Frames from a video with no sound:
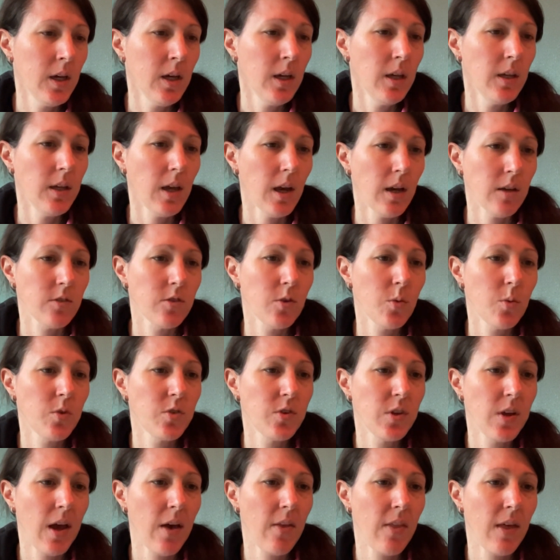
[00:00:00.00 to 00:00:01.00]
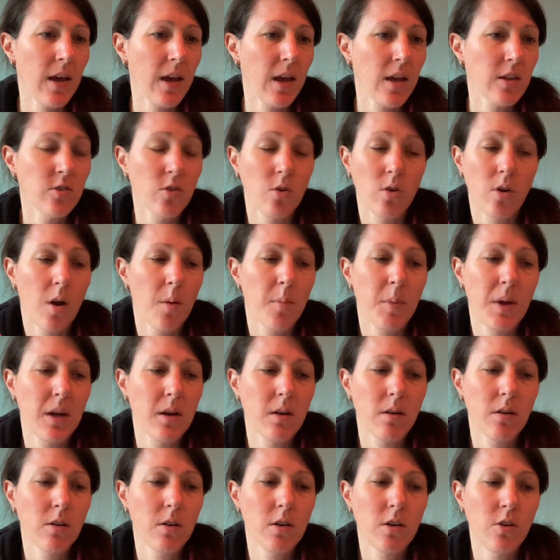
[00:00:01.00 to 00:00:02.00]
yeah, so we'll see how that gets on. I
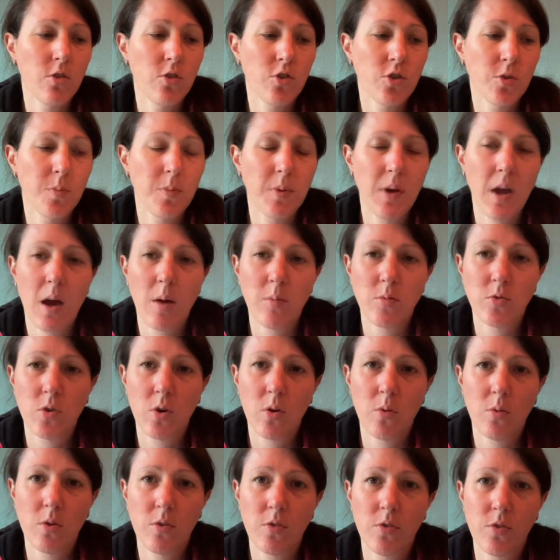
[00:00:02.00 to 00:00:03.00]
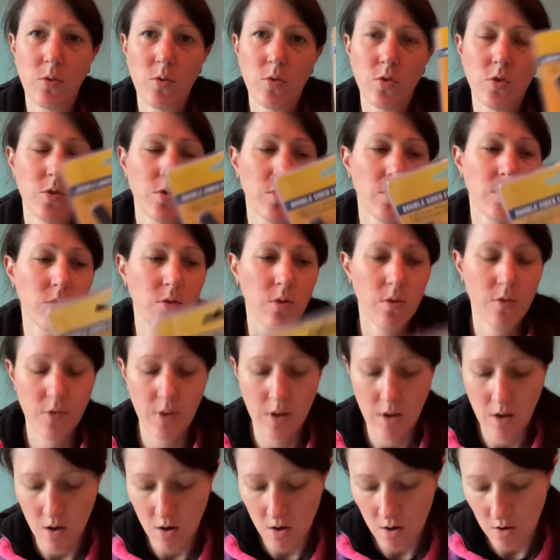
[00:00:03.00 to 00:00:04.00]
mean, you should be able to, I would have thought, do this sort of
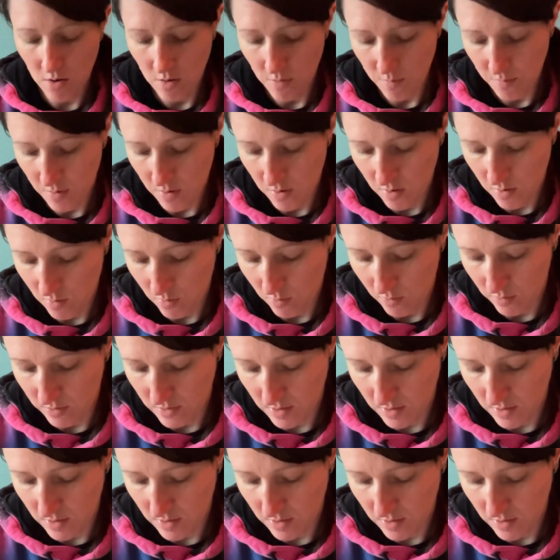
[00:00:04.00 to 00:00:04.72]
thing at home with